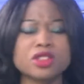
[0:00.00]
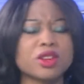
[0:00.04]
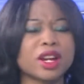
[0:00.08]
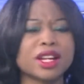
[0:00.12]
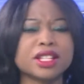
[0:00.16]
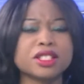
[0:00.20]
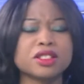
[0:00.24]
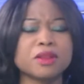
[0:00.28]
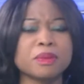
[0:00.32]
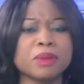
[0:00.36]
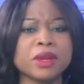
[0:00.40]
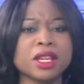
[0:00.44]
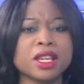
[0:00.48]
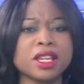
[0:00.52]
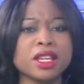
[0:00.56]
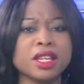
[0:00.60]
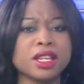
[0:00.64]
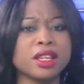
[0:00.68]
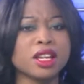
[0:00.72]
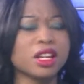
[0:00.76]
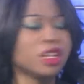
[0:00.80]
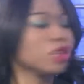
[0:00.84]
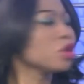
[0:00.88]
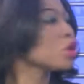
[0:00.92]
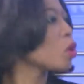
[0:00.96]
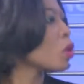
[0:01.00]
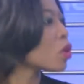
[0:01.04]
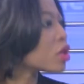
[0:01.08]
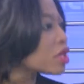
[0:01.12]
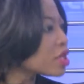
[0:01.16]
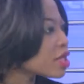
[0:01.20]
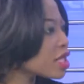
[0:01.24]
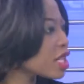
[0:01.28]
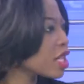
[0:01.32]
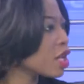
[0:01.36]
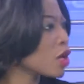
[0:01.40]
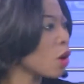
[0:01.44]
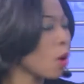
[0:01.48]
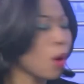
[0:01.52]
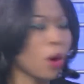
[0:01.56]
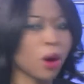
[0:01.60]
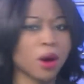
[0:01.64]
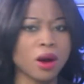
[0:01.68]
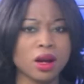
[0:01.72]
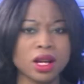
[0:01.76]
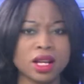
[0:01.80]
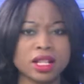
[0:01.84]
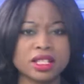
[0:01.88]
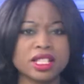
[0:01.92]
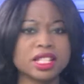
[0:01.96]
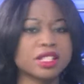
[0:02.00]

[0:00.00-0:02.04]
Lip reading: trying to be naughty or